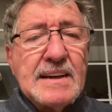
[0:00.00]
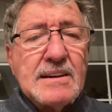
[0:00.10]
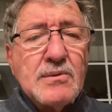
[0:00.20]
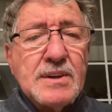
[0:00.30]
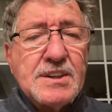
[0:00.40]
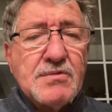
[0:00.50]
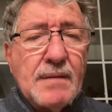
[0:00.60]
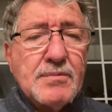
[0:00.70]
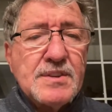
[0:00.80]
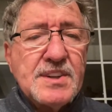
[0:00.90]
which
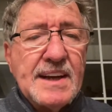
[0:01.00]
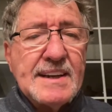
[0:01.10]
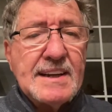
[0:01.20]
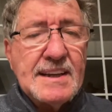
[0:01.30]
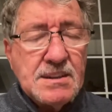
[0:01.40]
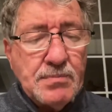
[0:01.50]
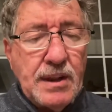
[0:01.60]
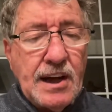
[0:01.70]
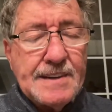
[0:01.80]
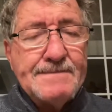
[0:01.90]
represented his
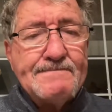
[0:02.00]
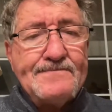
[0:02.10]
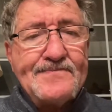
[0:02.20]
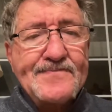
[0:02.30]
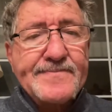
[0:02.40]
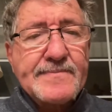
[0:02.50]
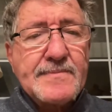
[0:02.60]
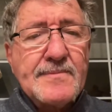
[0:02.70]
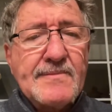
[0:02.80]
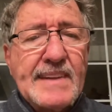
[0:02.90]
blood.
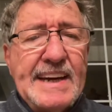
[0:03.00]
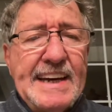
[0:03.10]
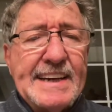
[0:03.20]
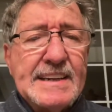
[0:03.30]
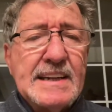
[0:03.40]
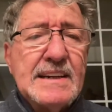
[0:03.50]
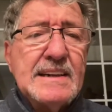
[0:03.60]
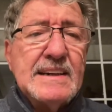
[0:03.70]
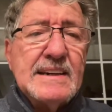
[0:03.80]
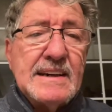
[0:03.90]
In
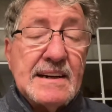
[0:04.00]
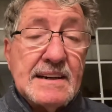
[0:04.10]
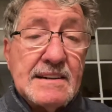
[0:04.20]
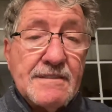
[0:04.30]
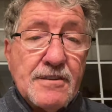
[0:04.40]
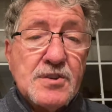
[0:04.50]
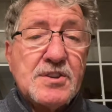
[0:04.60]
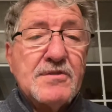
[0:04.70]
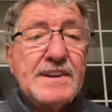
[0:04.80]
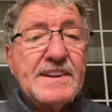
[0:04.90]
uh, 1
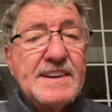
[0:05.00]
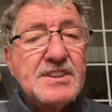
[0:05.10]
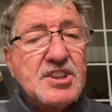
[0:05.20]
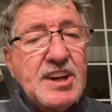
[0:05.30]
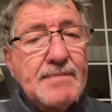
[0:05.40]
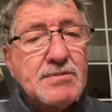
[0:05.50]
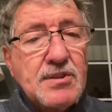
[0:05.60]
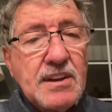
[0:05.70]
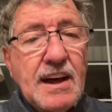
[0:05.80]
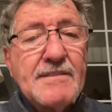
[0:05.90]
Corinthians
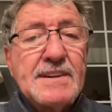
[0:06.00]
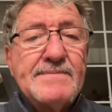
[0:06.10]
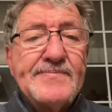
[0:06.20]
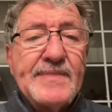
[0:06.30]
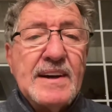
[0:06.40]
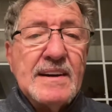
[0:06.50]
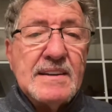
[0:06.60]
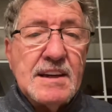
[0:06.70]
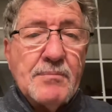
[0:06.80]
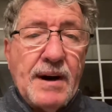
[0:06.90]
chapter 11,
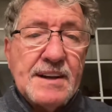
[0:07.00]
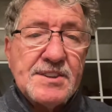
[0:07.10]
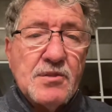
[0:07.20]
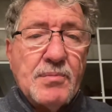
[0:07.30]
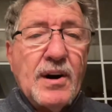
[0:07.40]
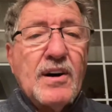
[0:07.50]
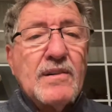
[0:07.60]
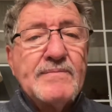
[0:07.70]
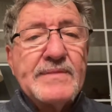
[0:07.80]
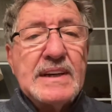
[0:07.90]
the Apostle
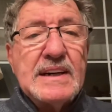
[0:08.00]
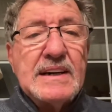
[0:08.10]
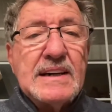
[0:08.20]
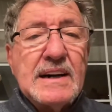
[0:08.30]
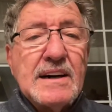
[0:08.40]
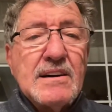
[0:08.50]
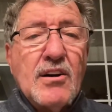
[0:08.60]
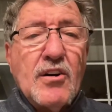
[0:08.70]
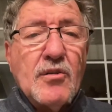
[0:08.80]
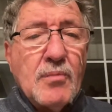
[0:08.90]
Paul, uh,
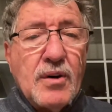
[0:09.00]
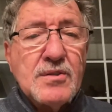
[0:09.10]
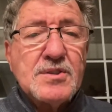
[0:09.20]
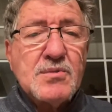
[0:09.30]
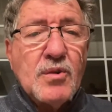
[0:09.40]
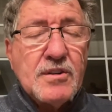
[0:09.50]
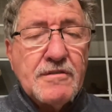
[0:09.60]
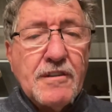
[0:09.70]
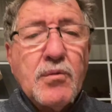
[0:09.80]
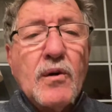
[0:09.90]
almost word
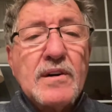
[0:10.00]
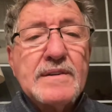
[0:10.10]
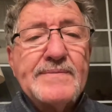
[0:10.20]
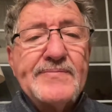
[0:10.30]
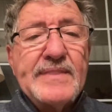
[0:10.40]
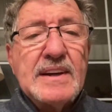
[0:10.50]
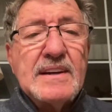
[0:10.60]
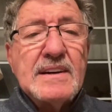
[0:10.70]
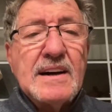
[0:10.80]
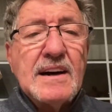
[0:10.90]
for word,
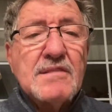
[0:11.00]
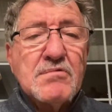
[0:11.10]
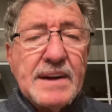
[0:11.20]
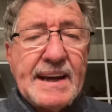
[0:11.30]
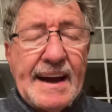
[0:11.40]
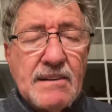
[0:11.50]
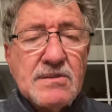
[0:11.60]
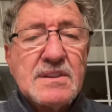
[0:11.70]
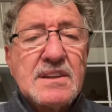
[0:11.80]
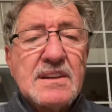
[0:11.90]
uh,
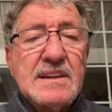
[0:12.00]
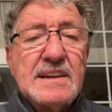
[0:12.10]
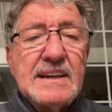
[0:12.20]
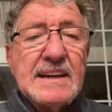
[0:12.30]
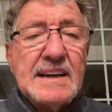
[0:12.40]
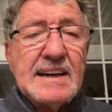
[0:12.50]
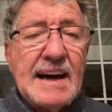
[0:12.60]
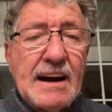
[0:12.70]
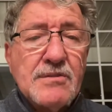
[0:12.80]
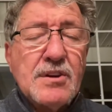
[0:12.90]
recounts uh,
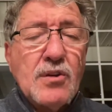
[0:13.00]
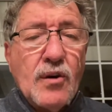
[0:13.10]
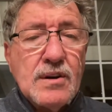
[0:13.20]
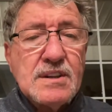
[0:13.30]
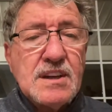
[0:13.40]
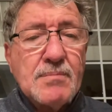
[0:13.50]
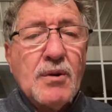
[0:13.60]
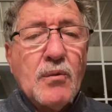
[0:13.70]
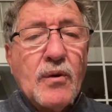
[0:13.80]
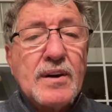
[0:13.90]
how the Lord's
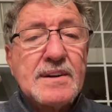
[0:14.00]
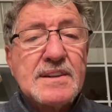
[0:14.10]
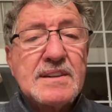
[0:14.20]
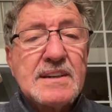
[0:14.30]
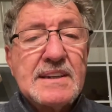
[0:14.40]
Supper works.